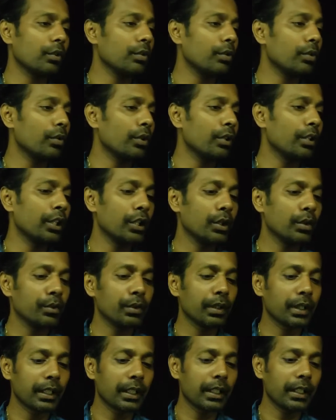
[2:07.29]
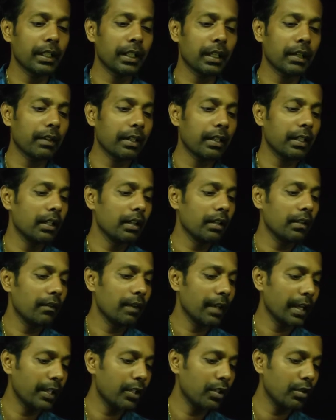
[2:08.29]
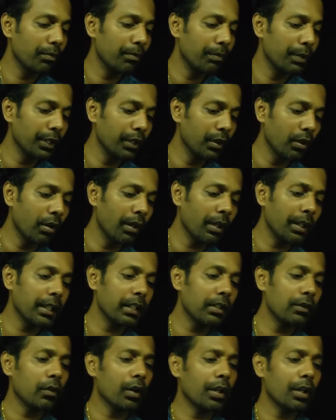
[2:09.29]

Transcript: You don't need to really have a value beyond it.